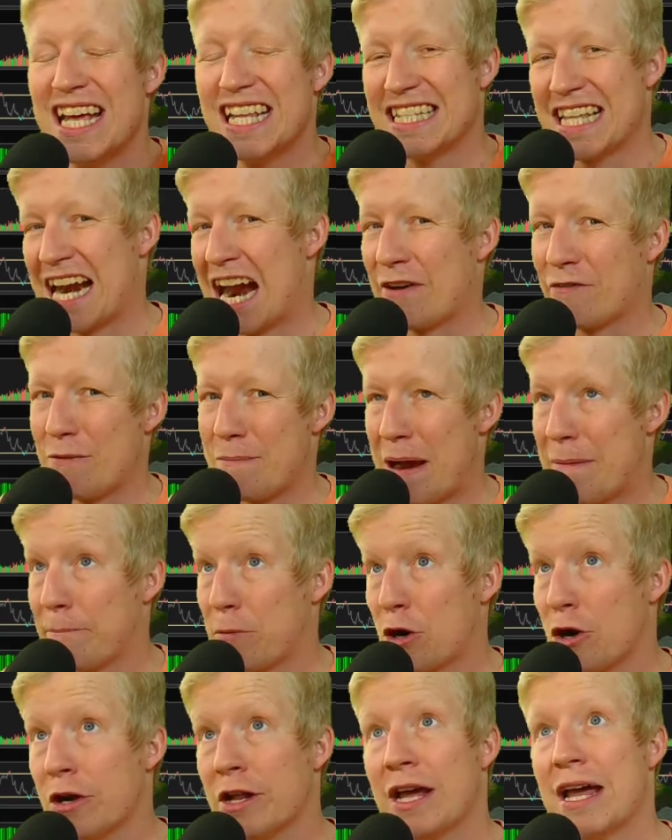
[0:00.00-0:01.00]
Then I
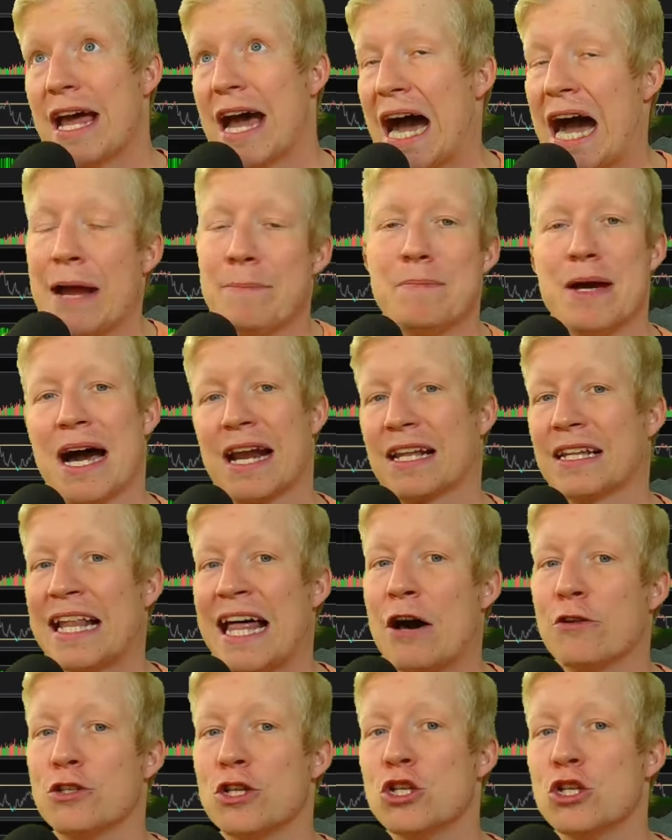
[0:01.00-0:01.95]
remembered I'm not allowed